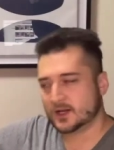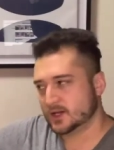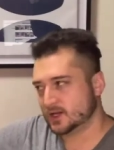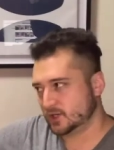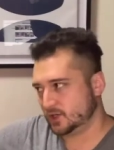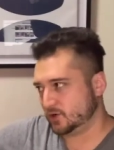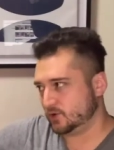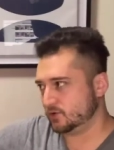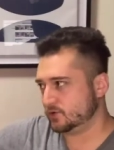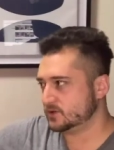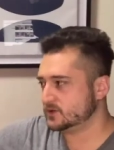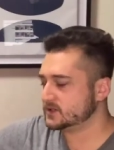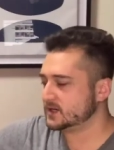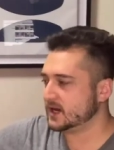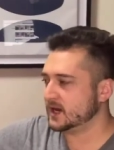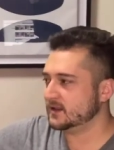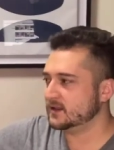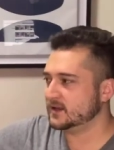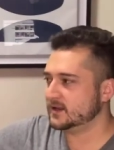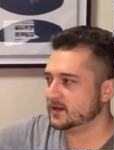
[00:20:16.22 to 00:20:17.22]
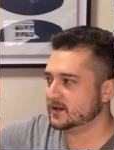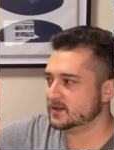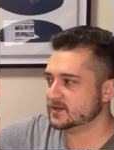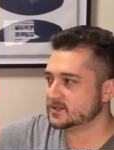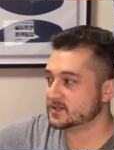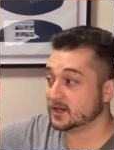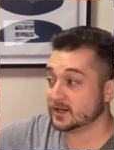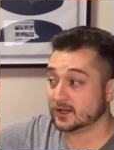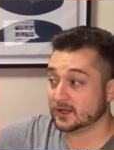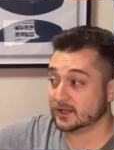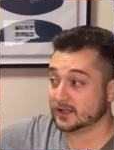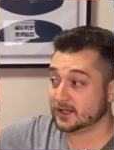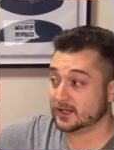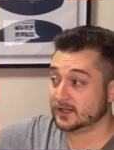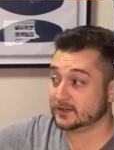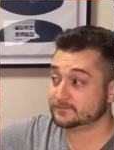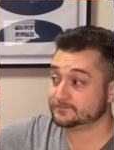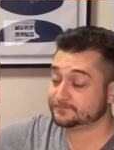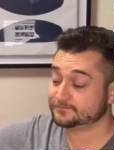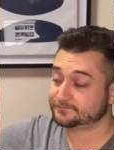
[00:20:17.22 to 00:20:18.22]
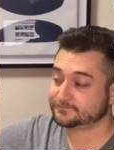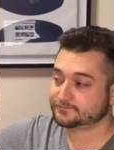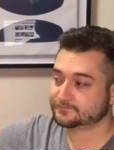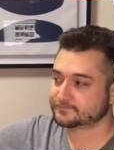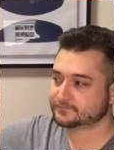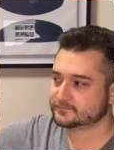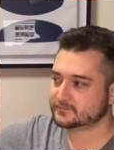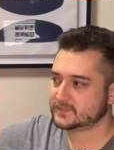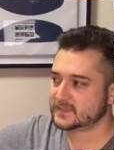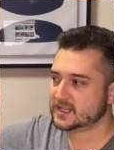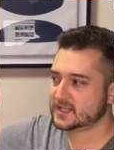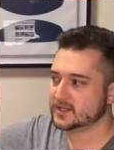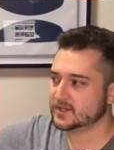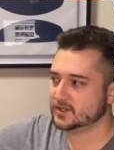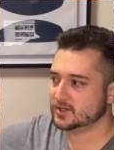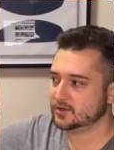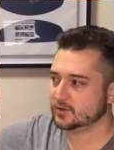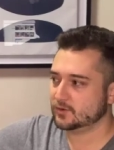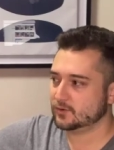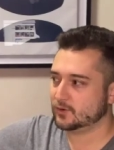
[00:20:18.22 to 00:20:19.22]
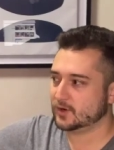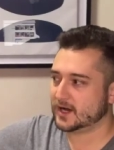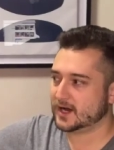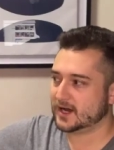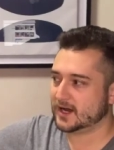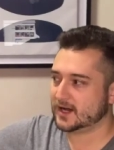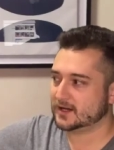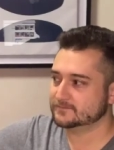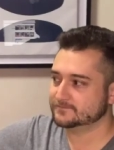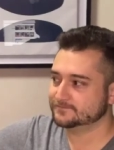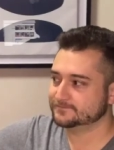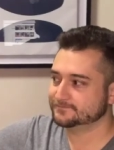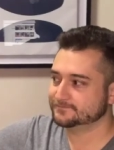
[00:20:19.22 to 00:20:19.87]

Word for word: use, and then suddenly you uh,